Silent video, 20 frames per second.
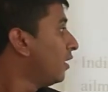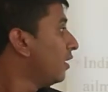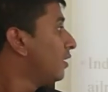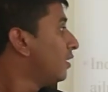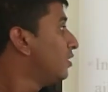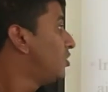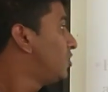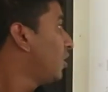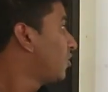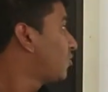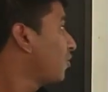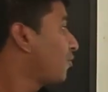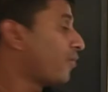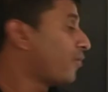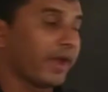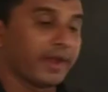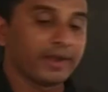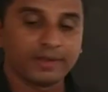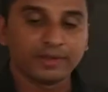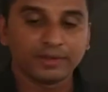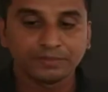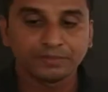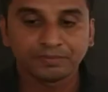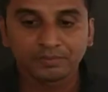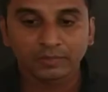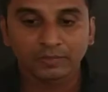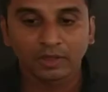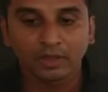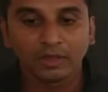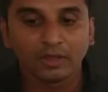justified.
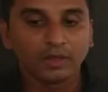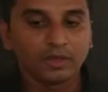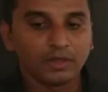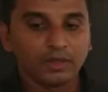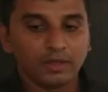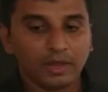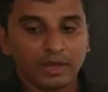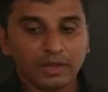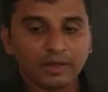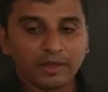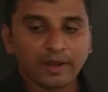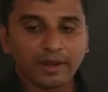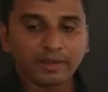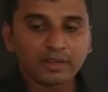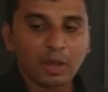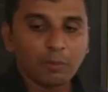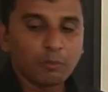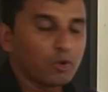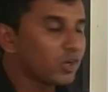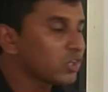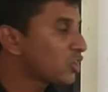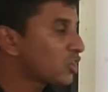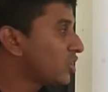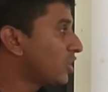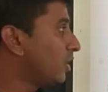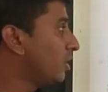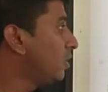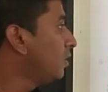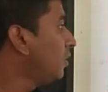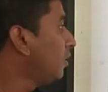Indirect
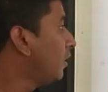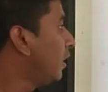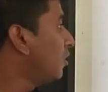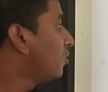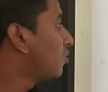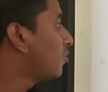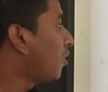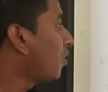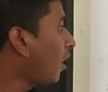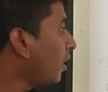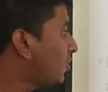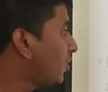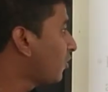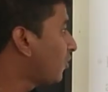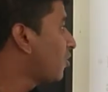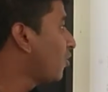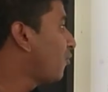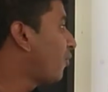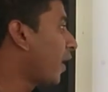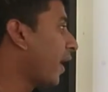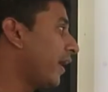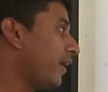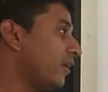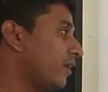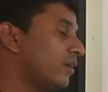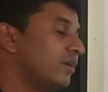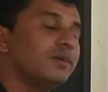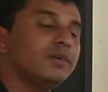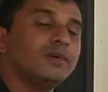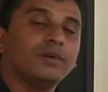abortion is not justified.
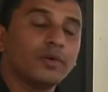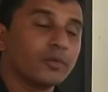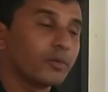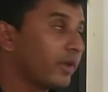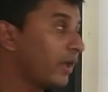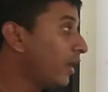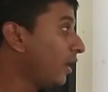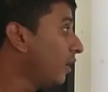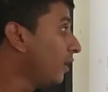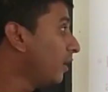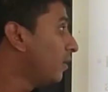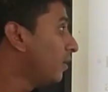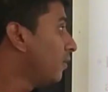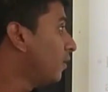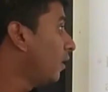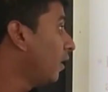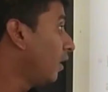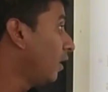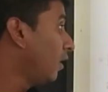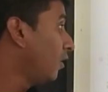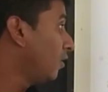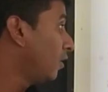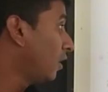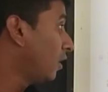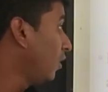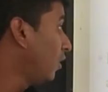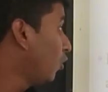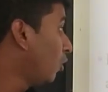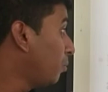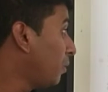Okay,
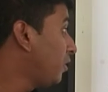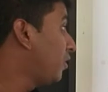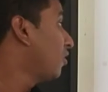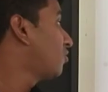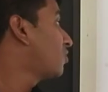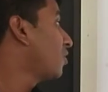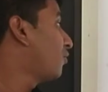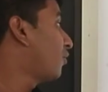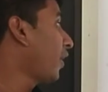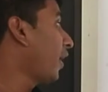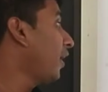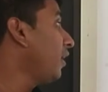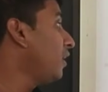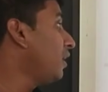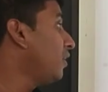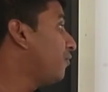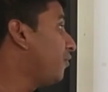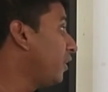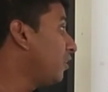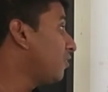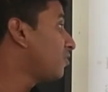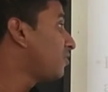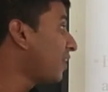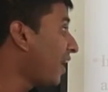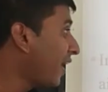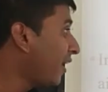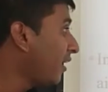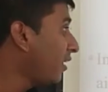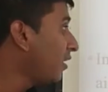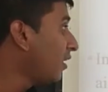it won't be justified if it is
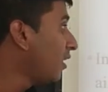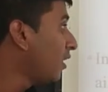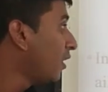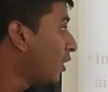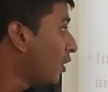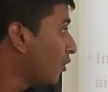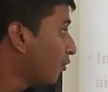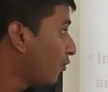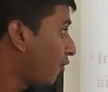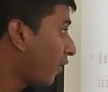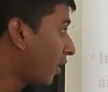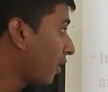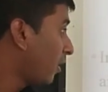done for